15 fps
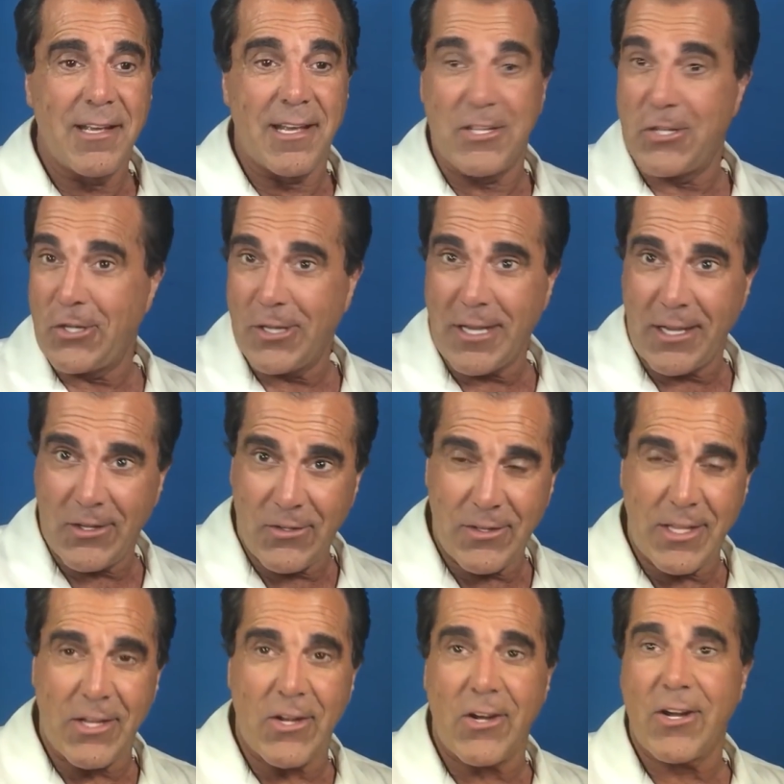and you like who
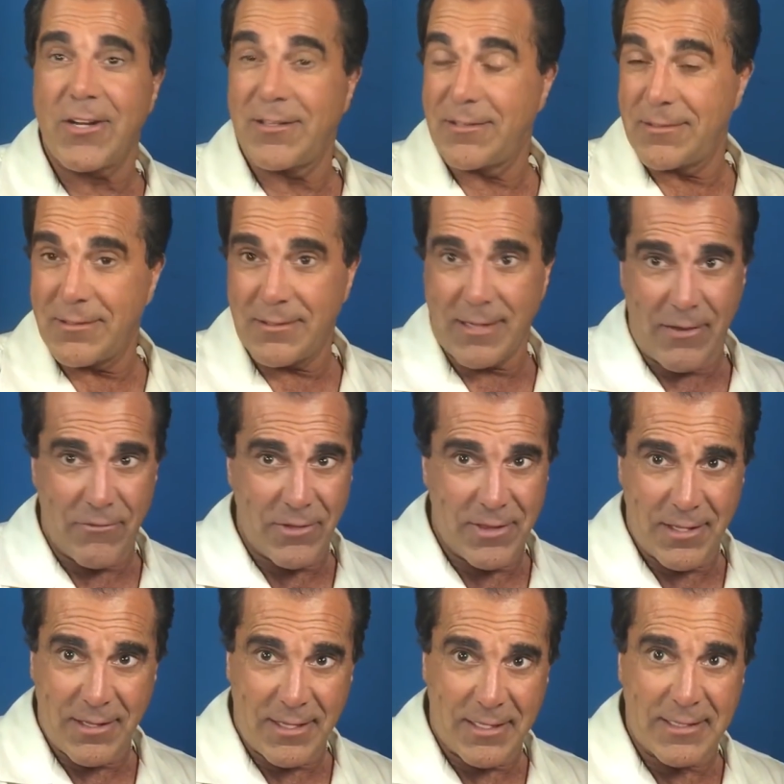they are and
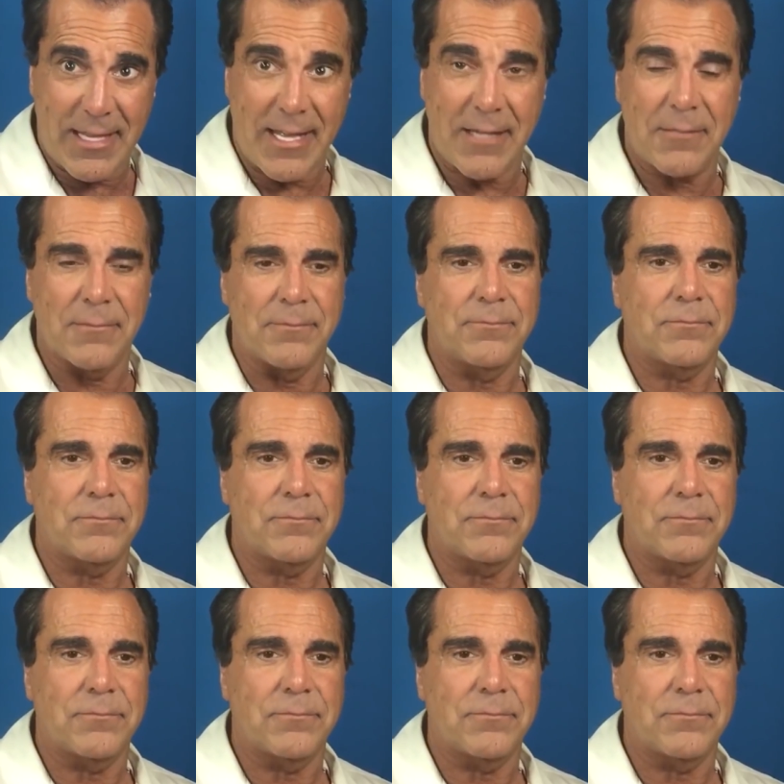everything like that,